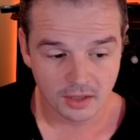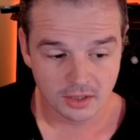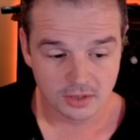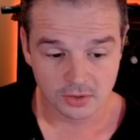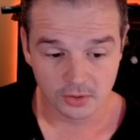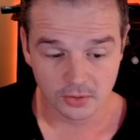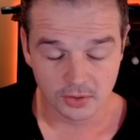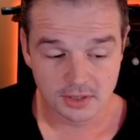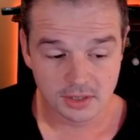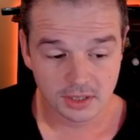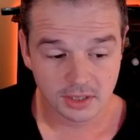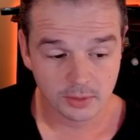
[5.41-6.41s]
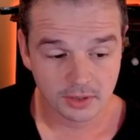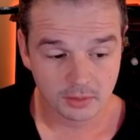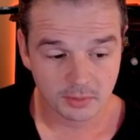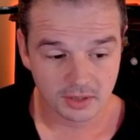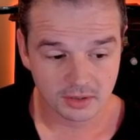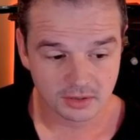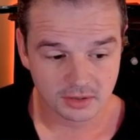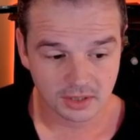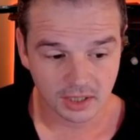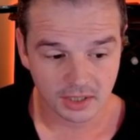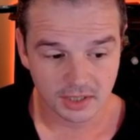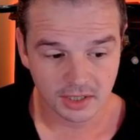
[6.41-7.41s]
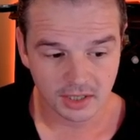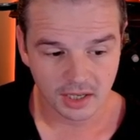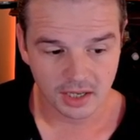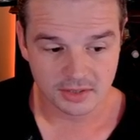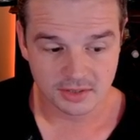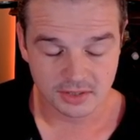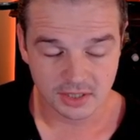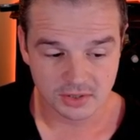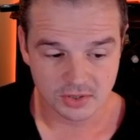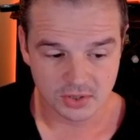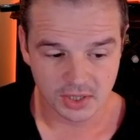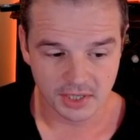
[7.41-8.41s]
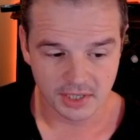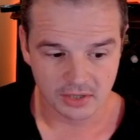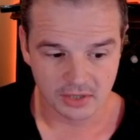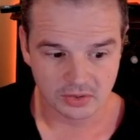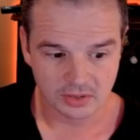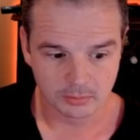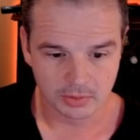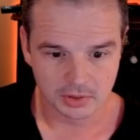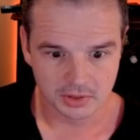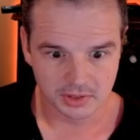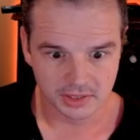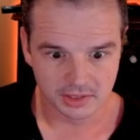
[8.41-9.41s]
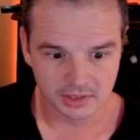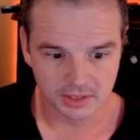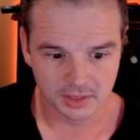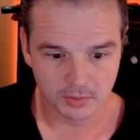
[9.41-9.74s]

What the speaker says: So this league we're going to be cutting Citizen Training out completely.